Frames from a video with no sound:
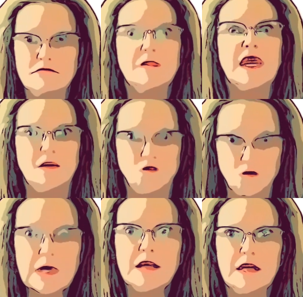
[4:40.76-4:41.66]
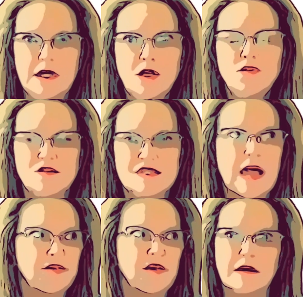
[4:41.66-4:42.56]
can really use that
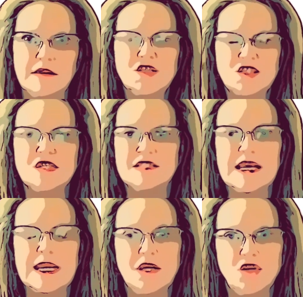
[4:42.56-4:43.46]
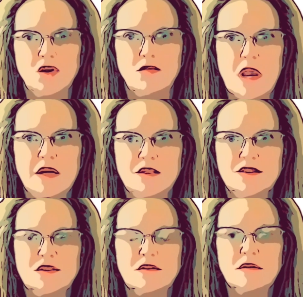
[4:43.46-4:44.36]
thing that's just sitting in your garage
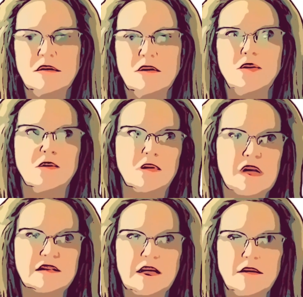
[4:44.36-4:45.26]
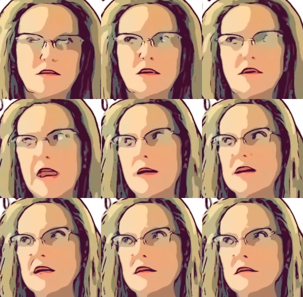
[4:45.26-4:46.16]
or your closet or your
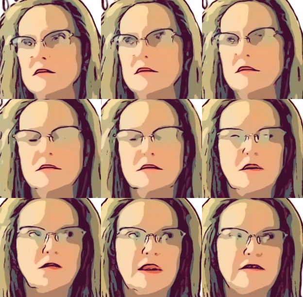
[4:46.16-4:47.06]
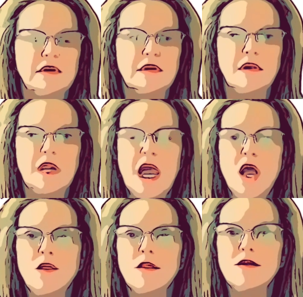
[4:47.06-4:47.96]
cabinet or whatever.
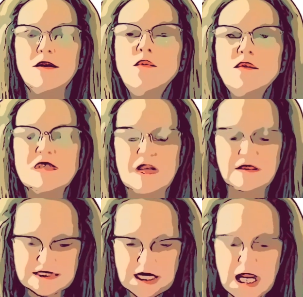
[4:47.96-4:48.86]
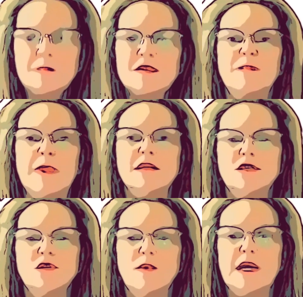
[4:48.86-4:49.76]
Those, the time spent
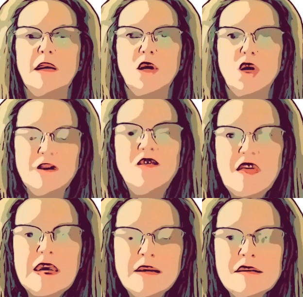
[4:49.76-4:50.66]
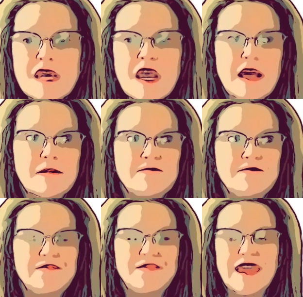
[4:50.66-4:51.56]
doing good things,
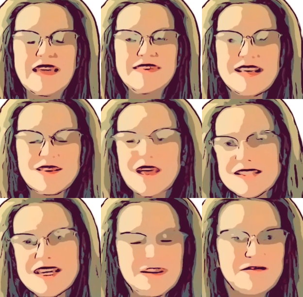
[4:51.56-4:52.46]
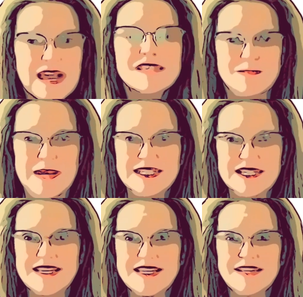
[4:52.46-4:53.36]
that, that's an investment
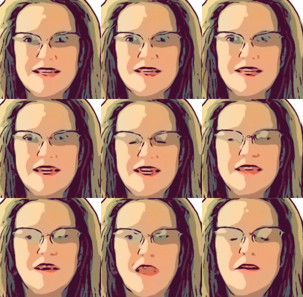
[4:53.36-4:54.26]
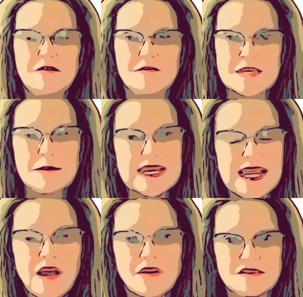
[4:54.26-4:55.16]
in the life of somebody
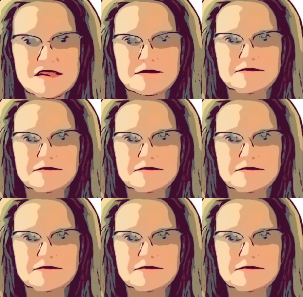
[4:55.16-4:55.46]
else.